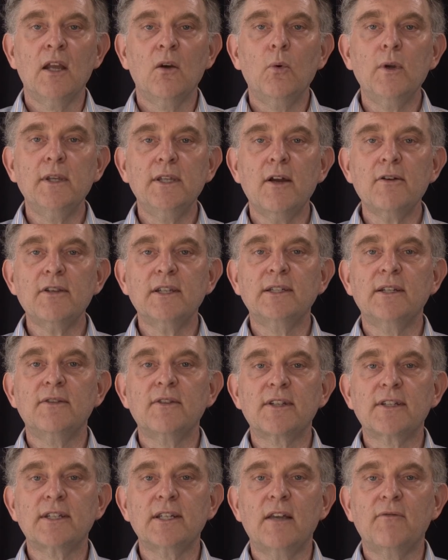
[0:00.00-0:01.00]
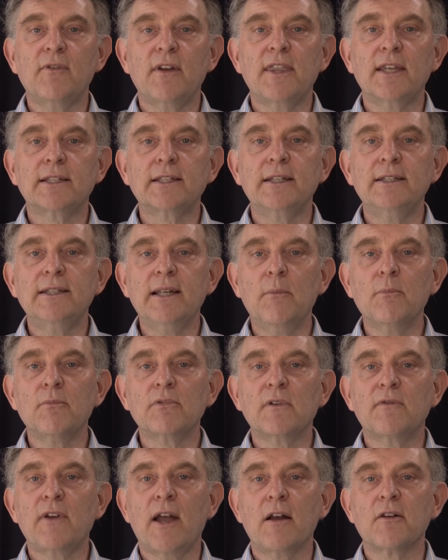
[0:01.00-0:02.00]
We noted in the survey that a
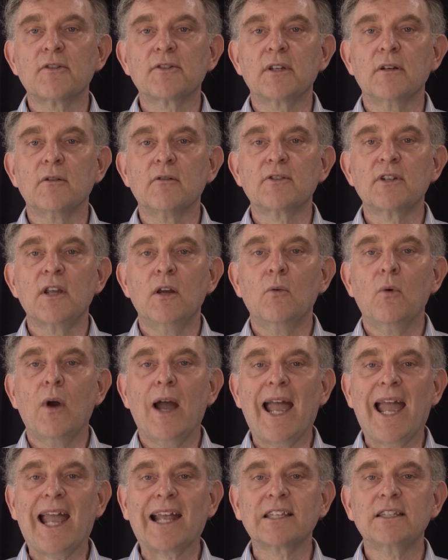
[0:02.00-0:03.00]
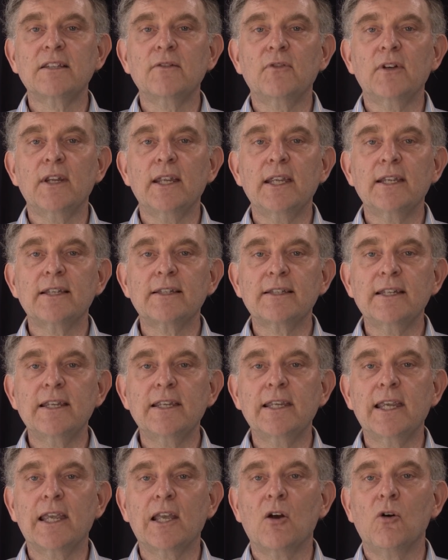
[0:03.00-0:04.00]
number of households were actively
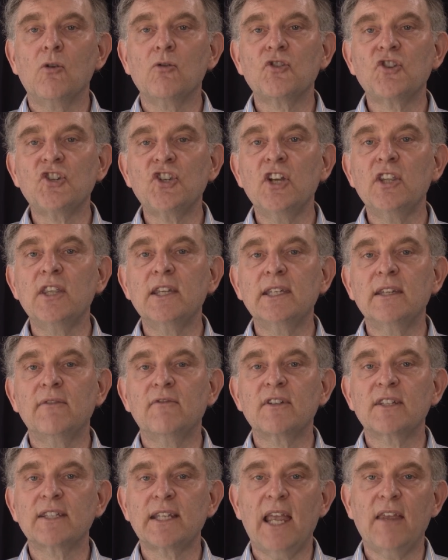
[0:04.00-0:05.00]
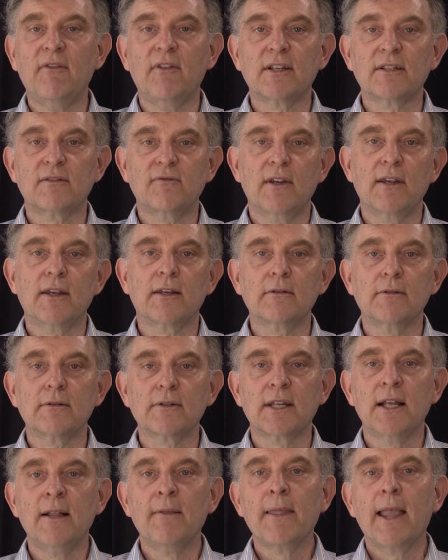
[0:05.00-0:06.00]
seeking alternative savings
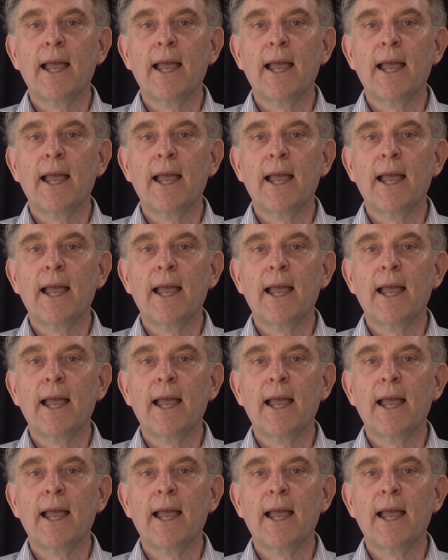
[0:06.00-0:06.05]
vehicles